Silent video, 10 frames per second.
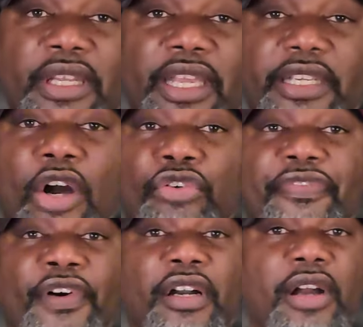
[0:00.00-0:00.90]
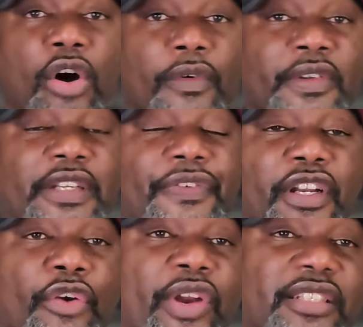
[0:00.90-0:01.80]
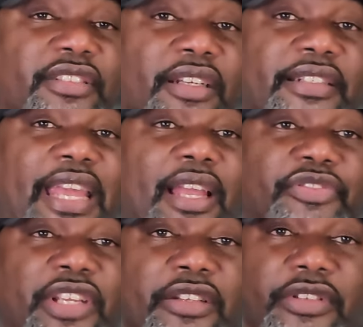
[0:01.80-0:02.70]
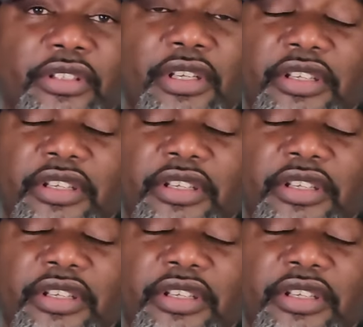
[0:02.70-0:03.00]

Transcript: and go the fuck off for the rest of the damn season.